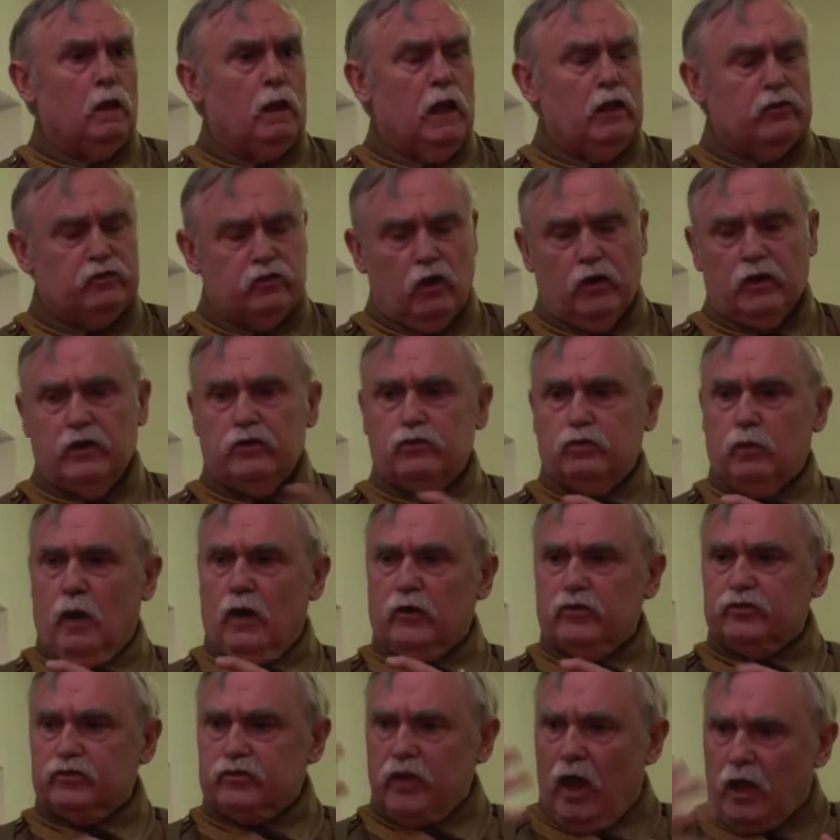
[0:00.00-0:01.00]
It's got into
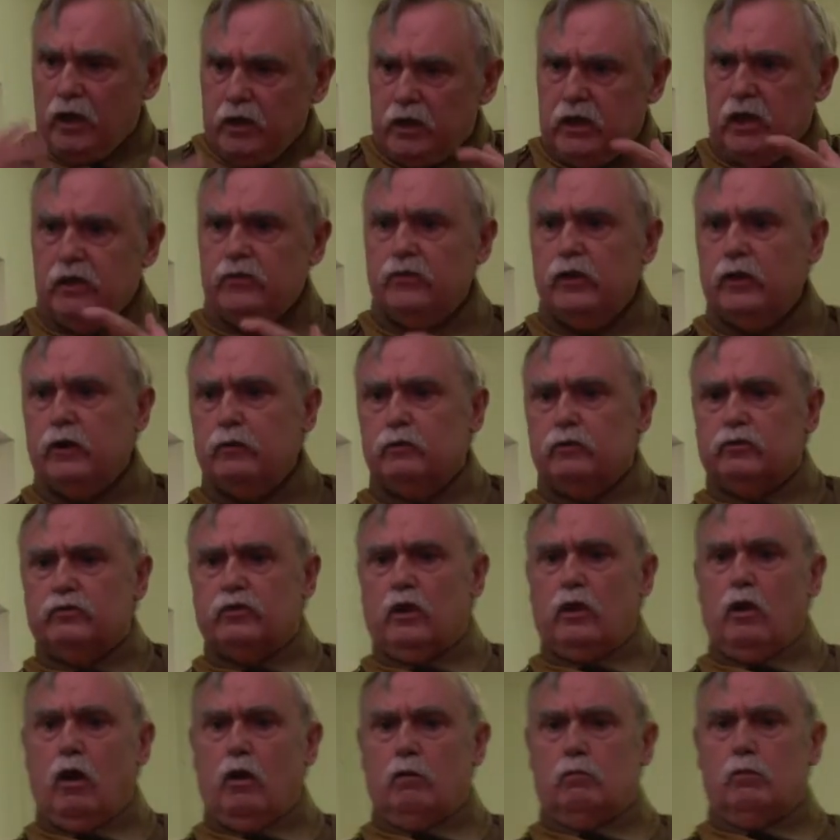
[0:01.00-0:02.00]
our psyche that it was
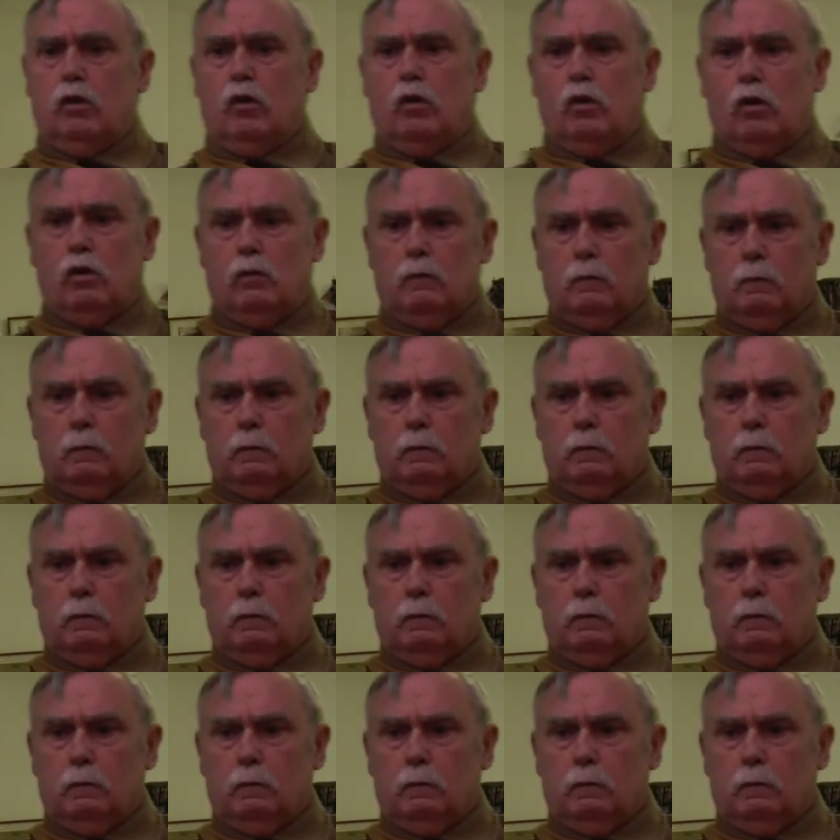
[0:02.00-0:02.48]
a lot more.